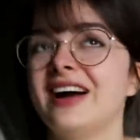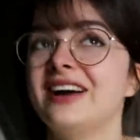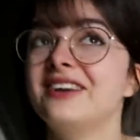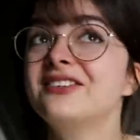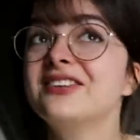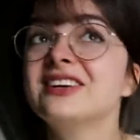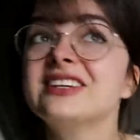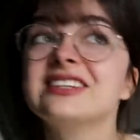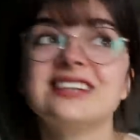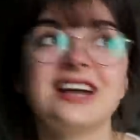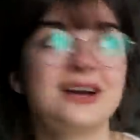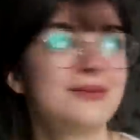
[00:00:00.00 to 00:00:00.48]

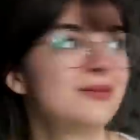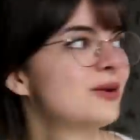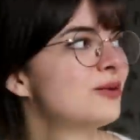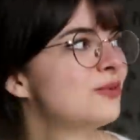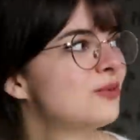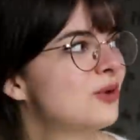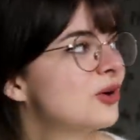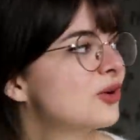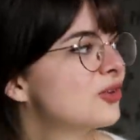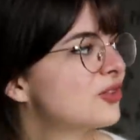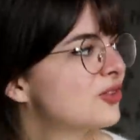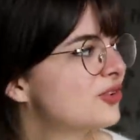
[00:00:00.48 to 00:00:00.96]
every time I
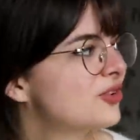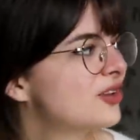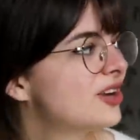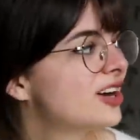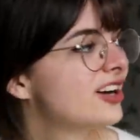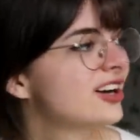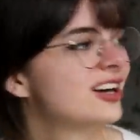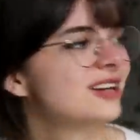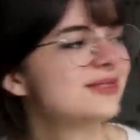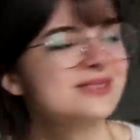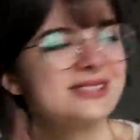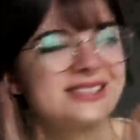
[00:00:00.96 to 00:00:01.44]
walk through
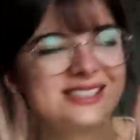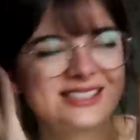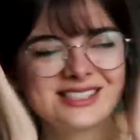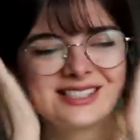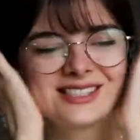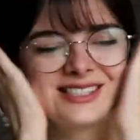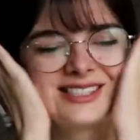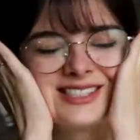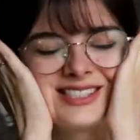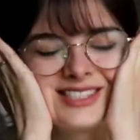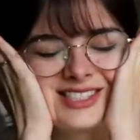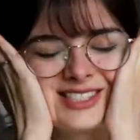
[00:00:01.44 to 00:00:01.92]
here, I'm
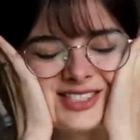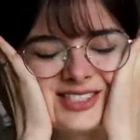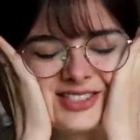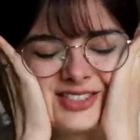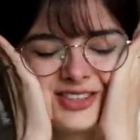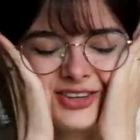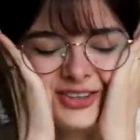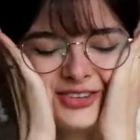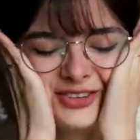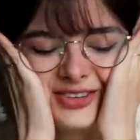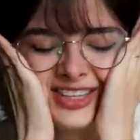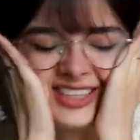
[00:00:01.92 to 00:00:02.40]
just
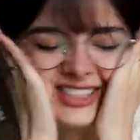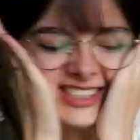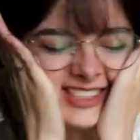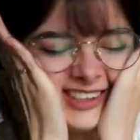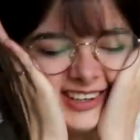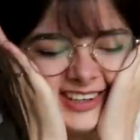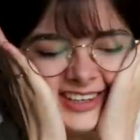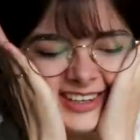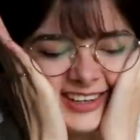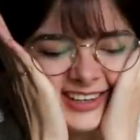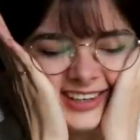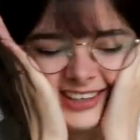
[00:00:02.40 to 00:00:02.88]
so
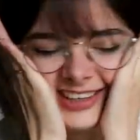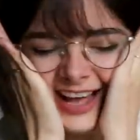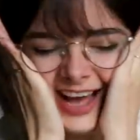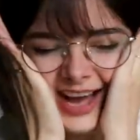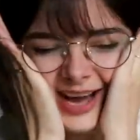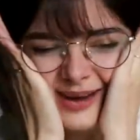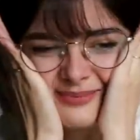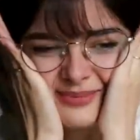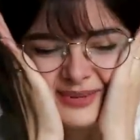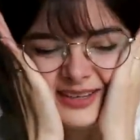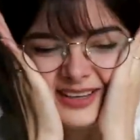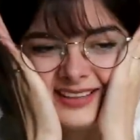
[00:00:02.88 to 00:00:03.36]
excited and
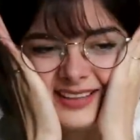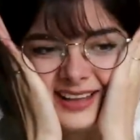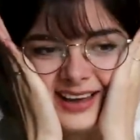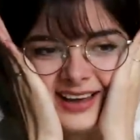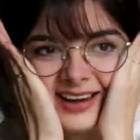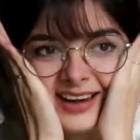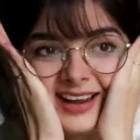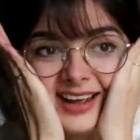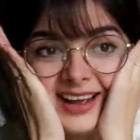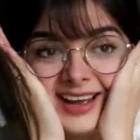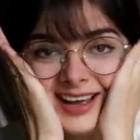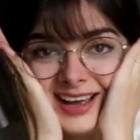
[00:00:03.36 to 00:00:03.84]
happy
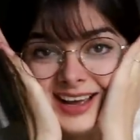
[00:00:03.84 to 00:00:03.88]
that